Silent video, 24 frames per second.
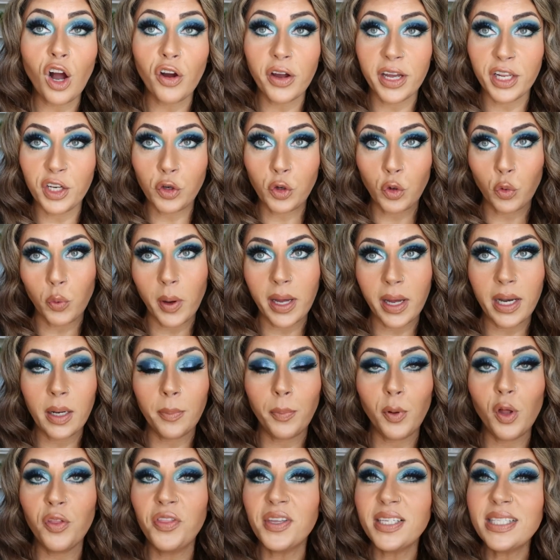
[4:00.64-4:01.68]
are
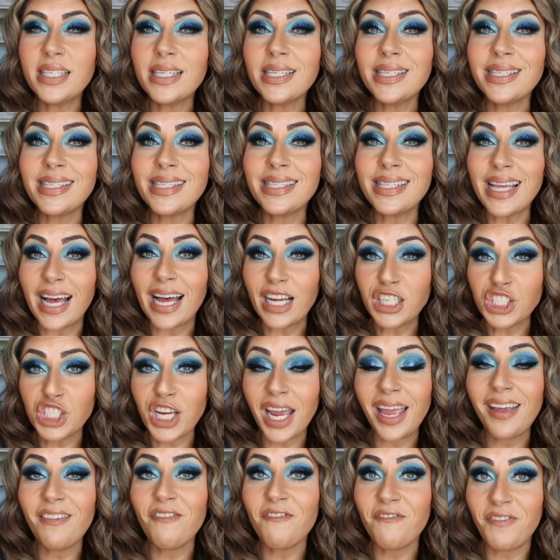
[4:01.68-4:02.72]
incredible. This is such
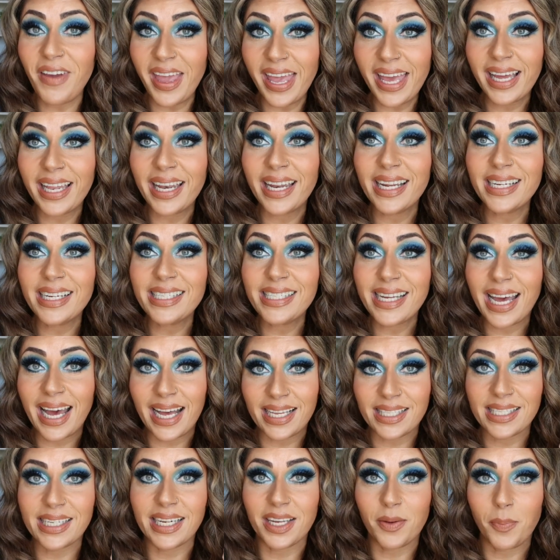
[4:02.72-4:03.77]
a
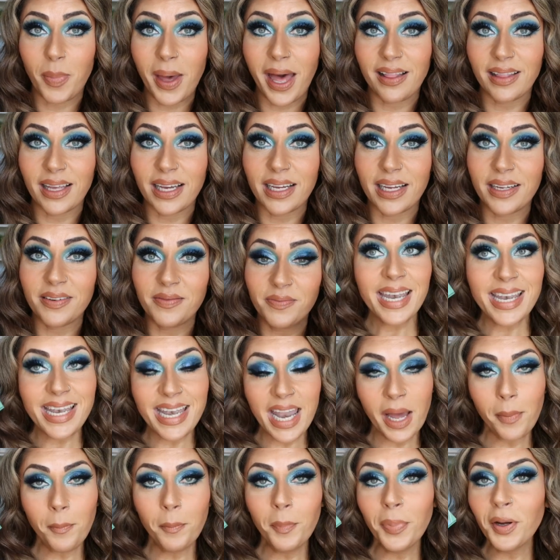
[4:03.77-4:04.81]
fantastic palette.
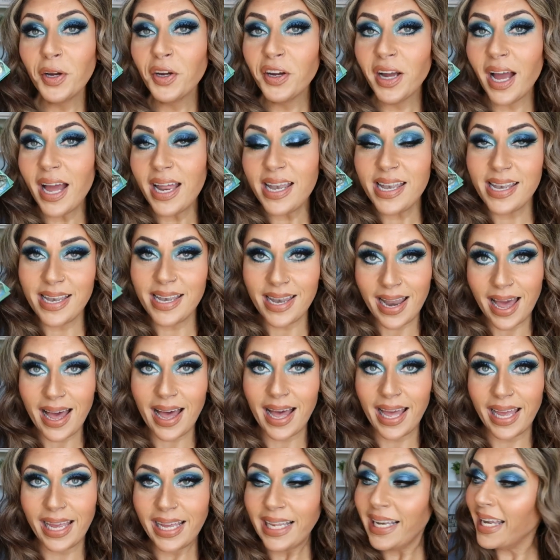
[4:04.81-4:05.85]
Number
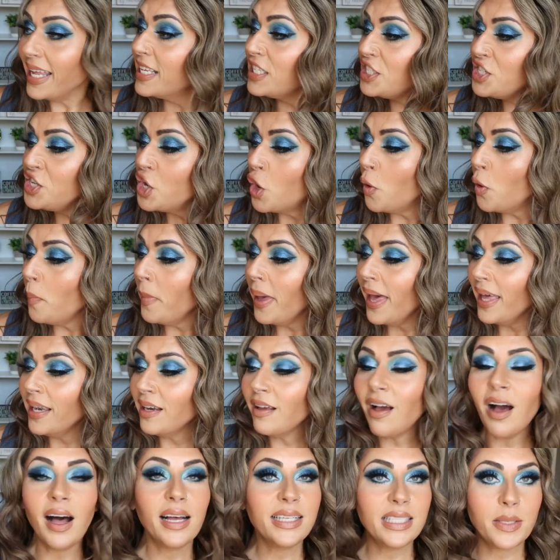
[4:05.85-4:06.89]
nine is
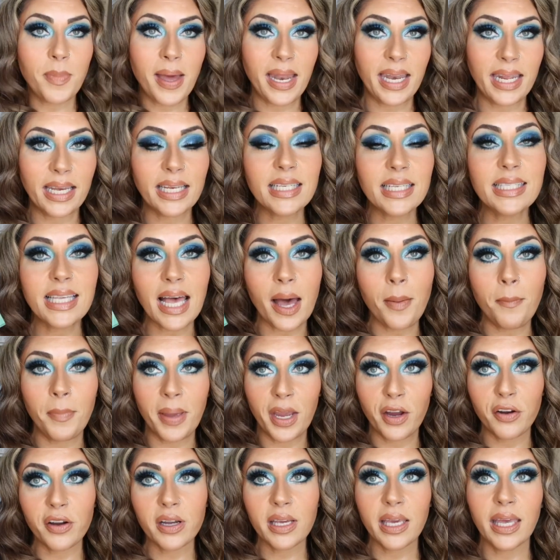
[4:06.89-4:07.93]
Nomad Cosmetics
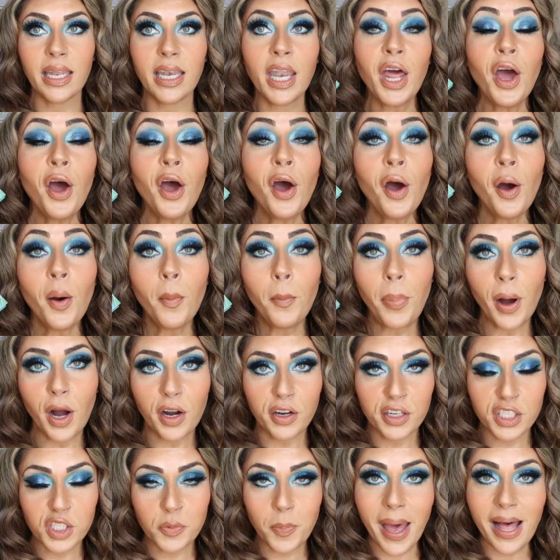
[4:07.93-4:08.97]
American
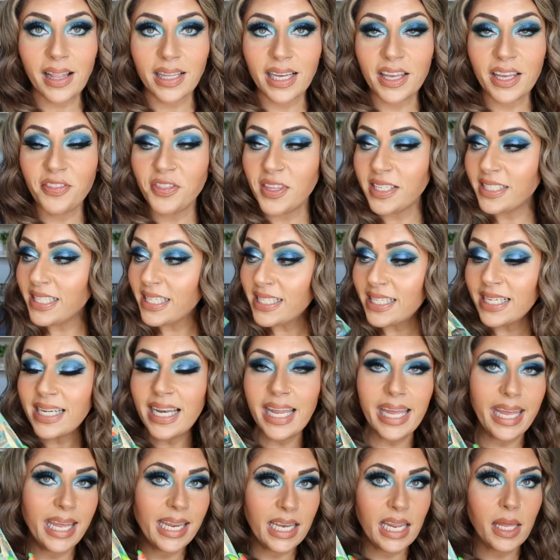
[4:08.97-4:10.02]
Parks palette. This is
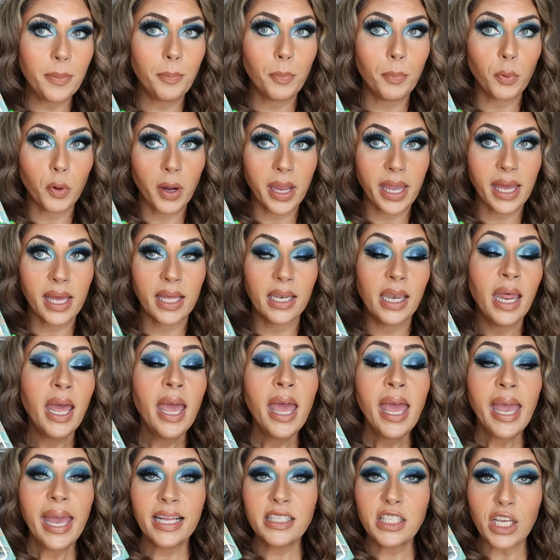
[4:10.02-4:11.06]
an indie brand.
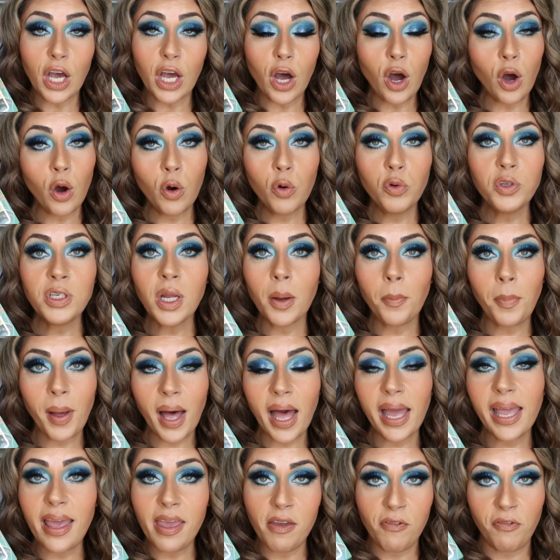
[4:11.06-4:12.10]
It's owned
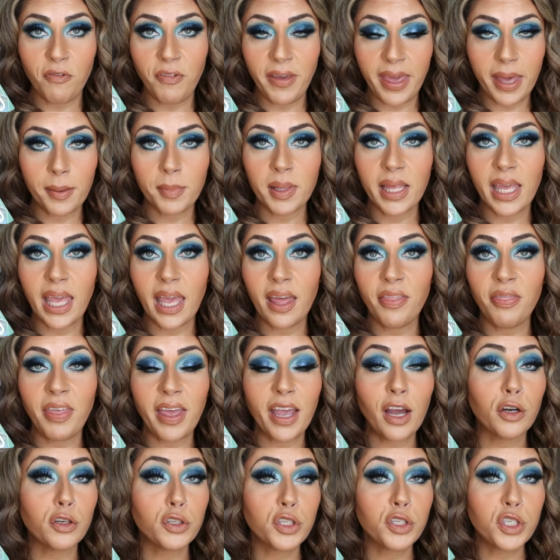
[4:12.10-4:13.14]
by a family and
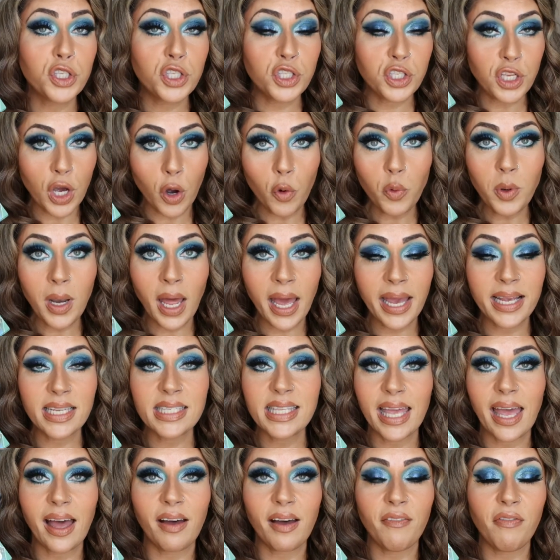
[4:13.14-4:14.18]
they are so
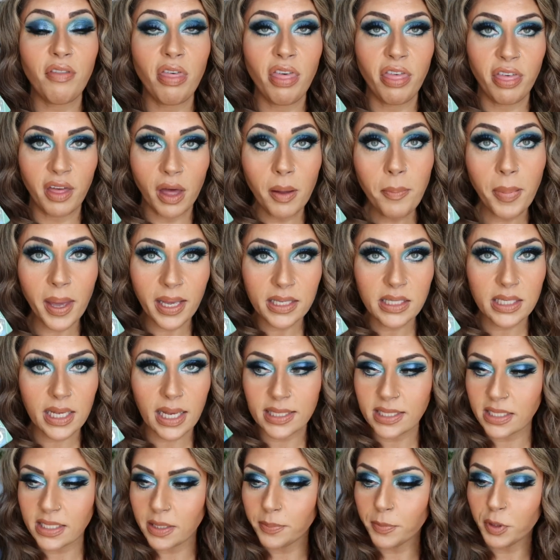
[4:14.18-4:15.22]
nice. They have the best
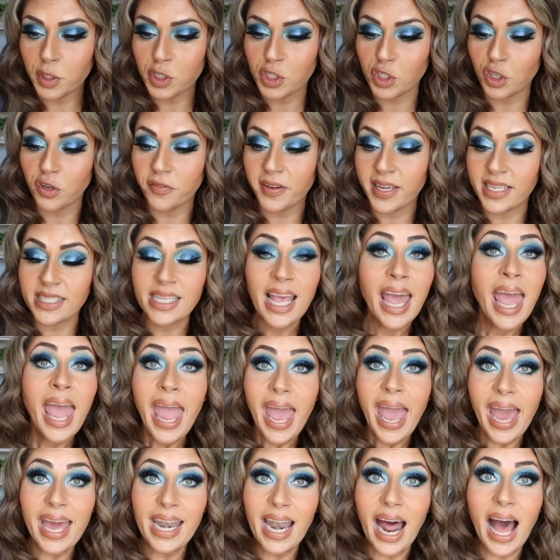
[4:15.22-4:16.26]
customer service,
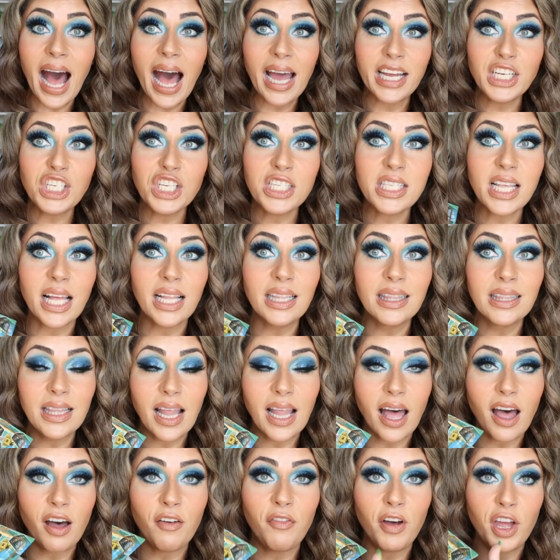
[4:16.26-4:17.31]
and I just
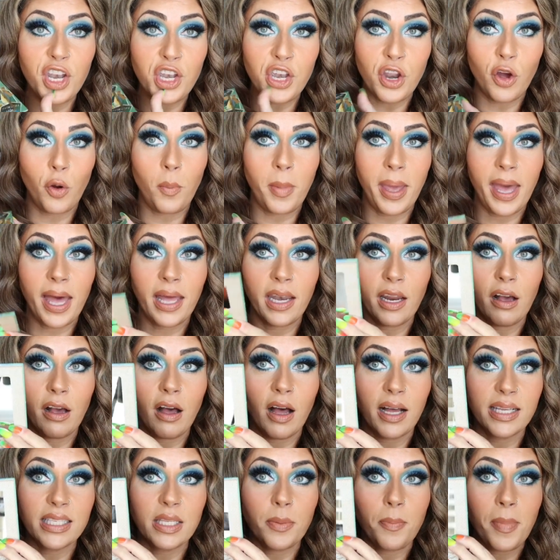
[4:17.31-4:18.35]
love Nomad
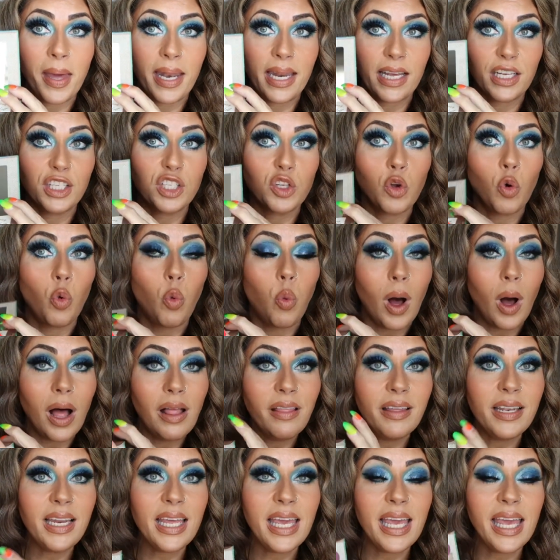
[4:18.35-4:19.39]
Cosmetics
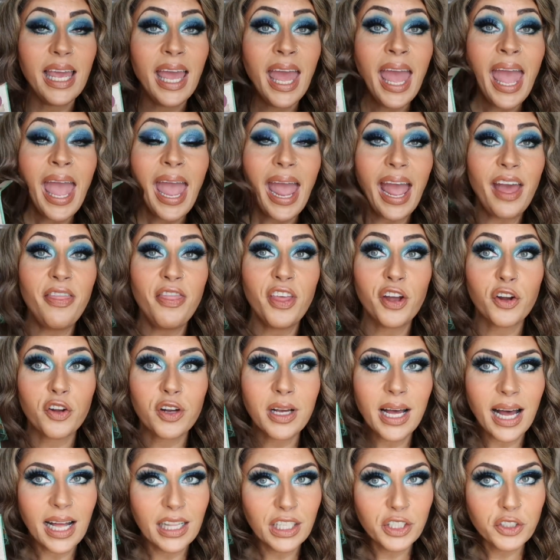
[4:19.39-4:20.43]
quality, and their
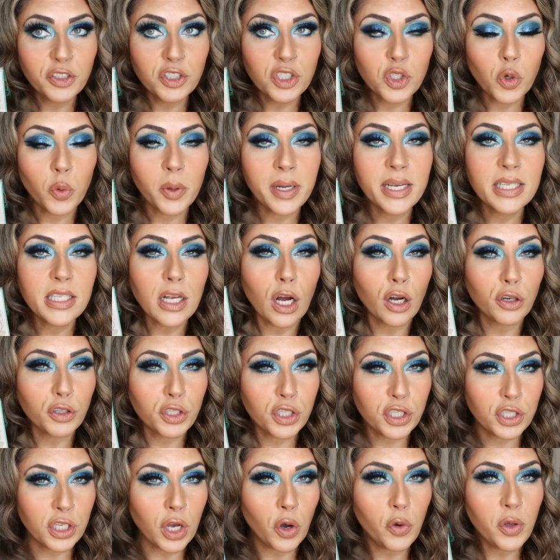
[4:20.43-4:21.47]
color stories are
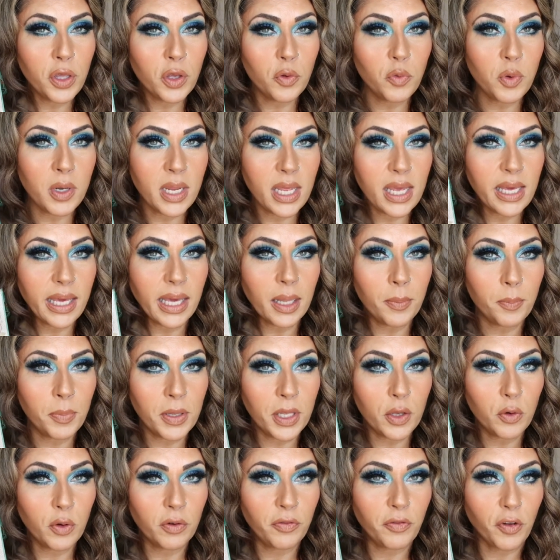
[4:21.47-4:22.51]
so unique and
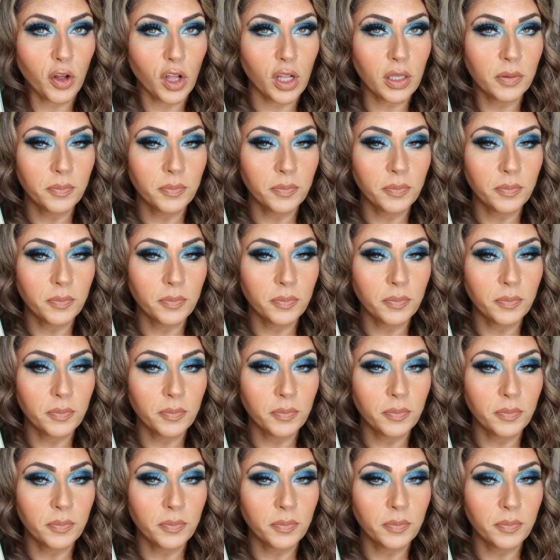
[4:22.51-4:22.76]
beautiful.